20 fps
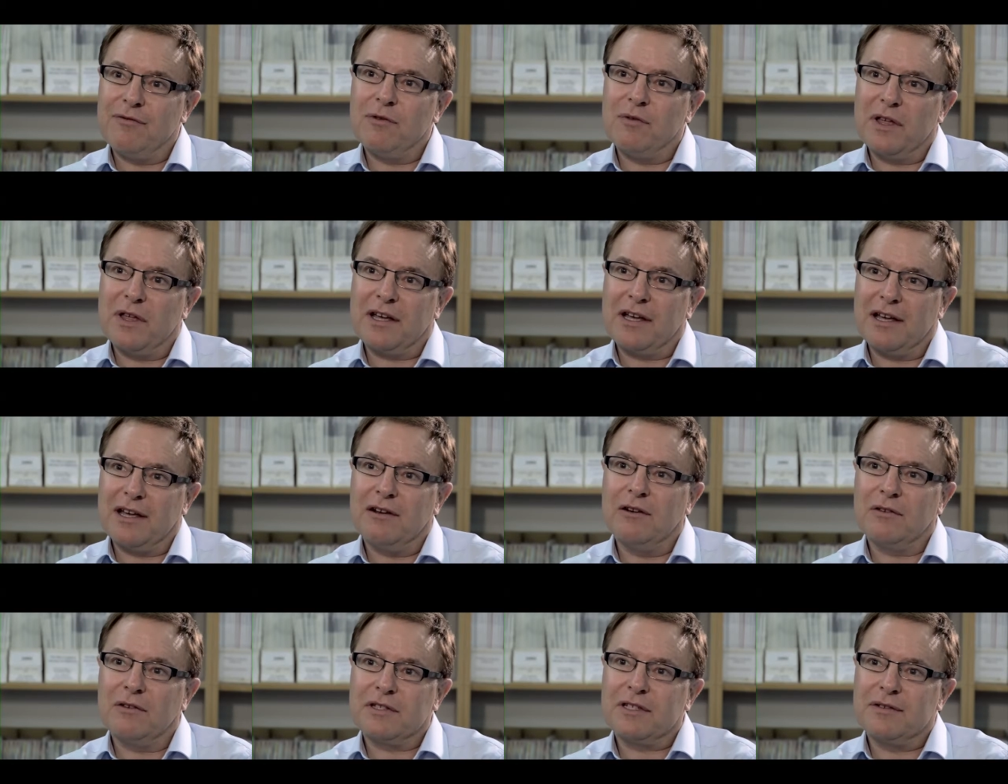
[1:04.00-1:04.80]
therefore they get
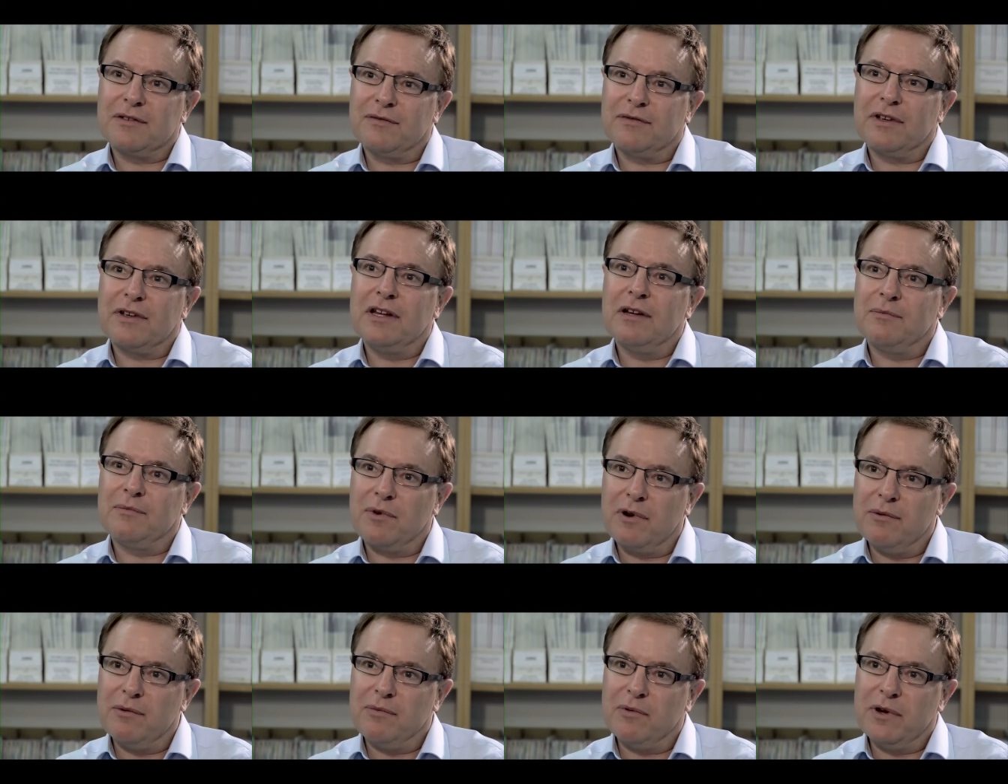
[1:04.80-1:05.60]
lots of
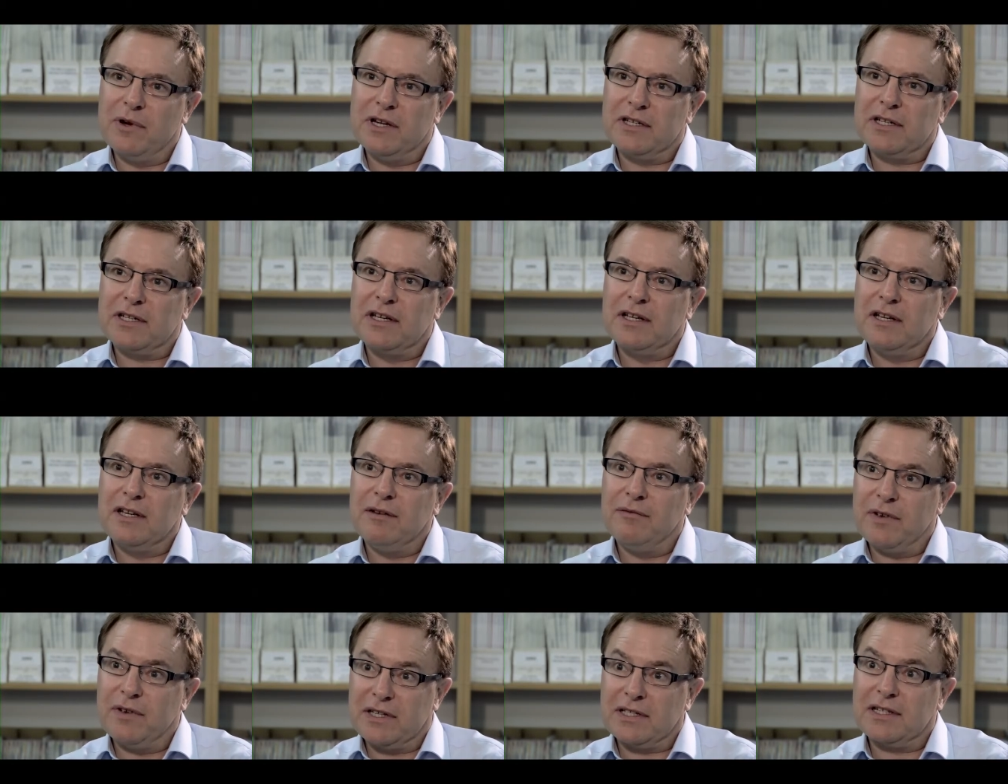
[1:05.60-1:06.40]
inappropriate
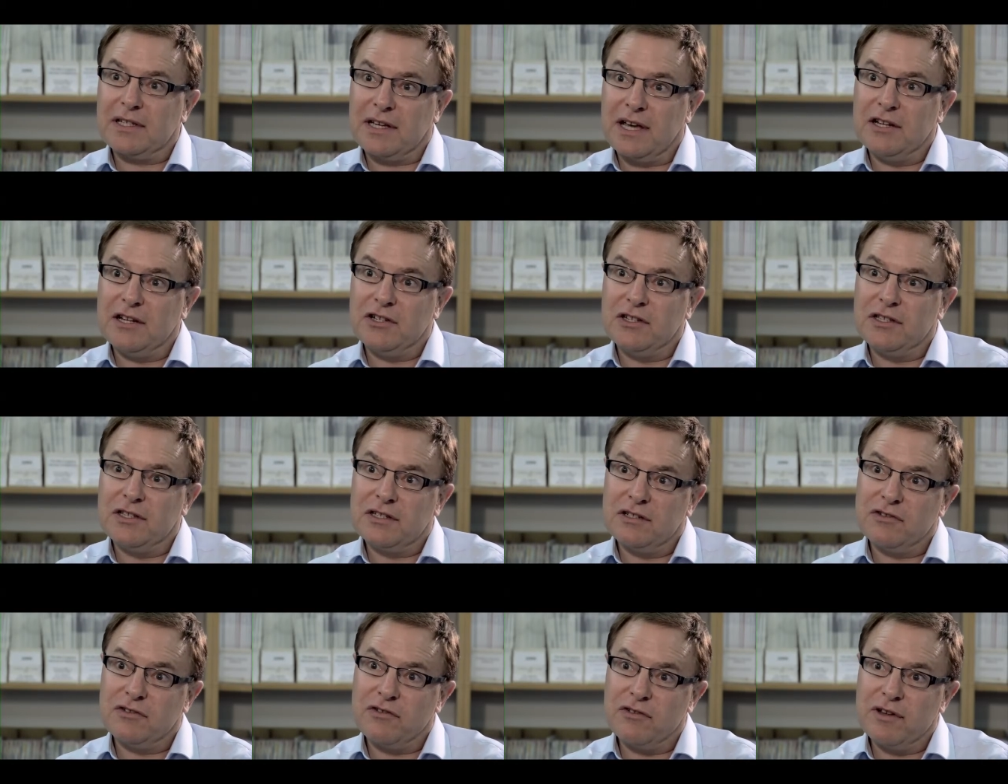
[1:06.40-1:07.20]

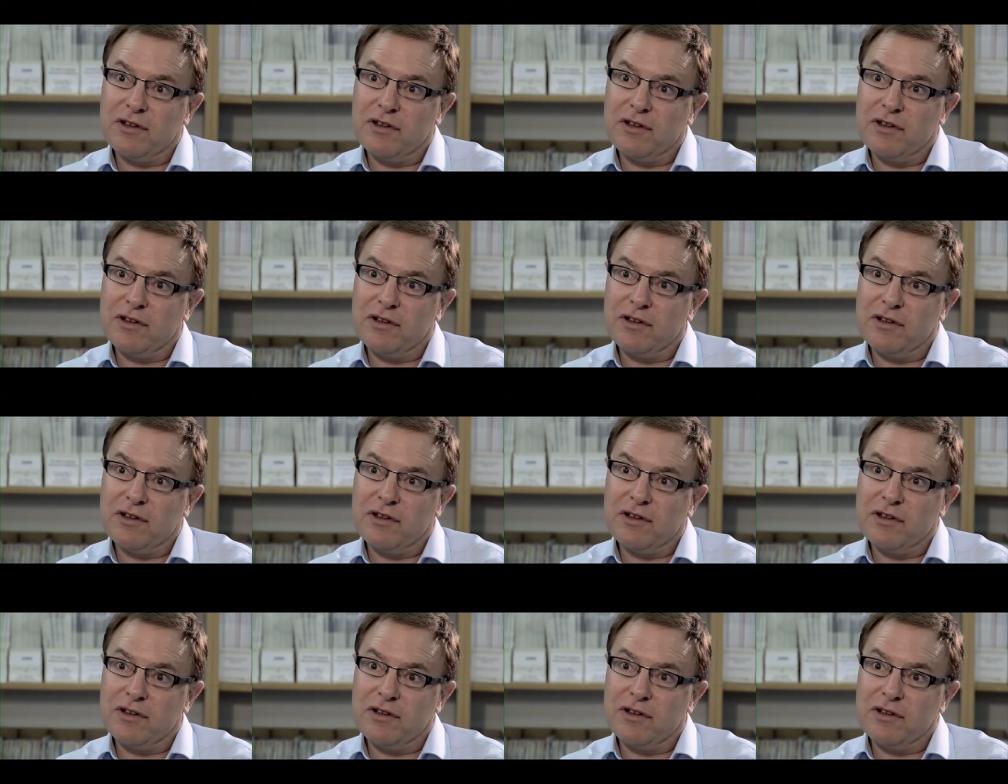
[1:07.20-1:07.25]
investigations and